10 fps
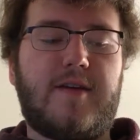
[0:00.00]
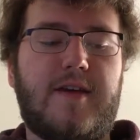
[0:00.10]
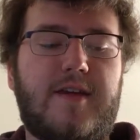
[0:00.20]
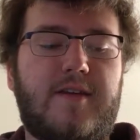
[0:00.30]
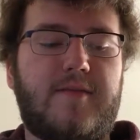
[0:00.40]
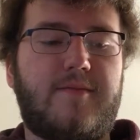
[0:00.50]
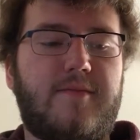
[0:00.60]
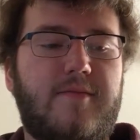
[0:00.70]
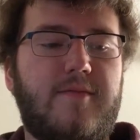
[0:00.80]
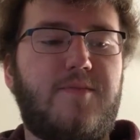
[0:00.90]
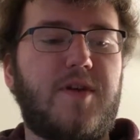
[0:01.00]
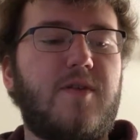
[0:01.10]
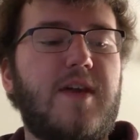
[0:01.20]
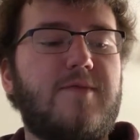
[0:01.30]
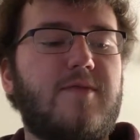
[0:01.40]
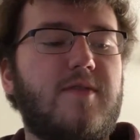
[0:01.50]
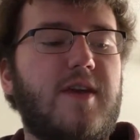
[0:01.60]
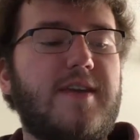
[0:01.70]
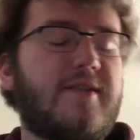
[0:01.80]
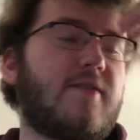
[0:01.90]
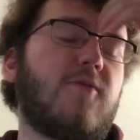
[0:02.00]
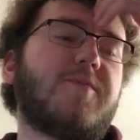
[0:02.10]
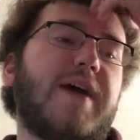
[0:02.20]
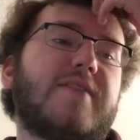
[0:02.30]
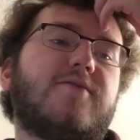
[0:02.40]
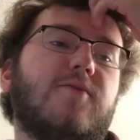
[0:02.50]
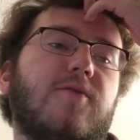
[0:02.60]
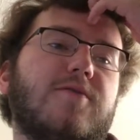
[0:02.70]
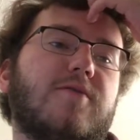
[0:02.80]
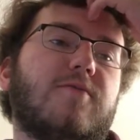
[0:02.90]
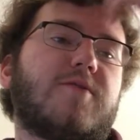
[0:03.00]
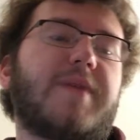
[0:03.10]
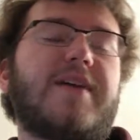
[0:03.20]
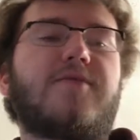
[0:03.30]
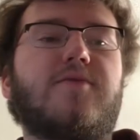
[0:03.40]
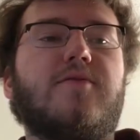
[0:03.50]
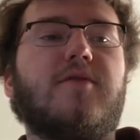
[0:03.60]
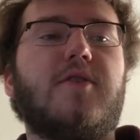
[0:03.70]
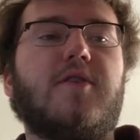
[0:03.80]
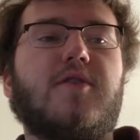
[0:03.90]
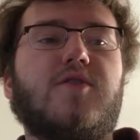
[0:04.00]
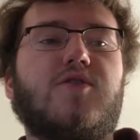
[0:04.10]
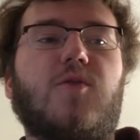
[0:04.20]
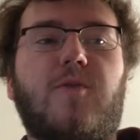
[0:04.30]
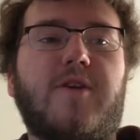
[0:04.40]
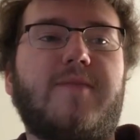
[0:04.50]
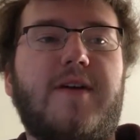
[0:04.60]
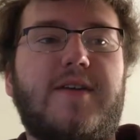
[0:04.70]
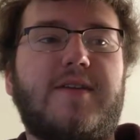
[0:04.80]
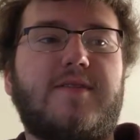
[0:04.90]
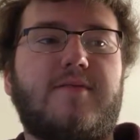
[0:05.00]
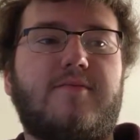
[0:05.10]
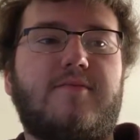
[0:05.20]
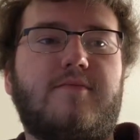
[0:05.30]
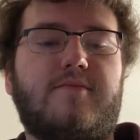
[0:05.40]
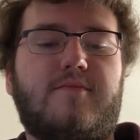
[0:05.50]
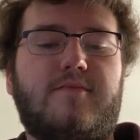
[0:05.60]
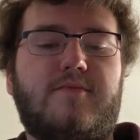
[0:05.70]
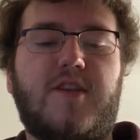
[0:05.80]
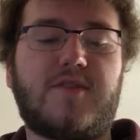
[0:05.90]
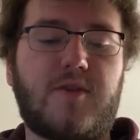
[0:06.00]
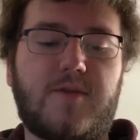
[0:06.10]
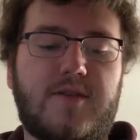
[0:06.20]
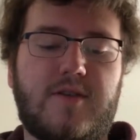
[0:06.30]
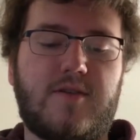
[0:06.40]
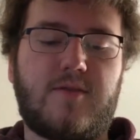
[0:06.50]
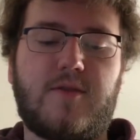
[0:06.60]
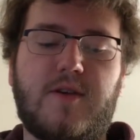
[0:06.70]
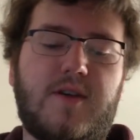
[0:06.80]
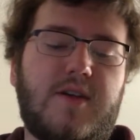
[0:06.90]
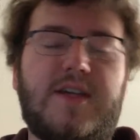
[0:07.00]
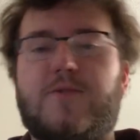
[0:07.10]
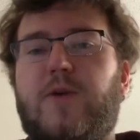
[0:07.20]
And, but it goes back to also Spandrel so worried about his, doesn't know what to do. He's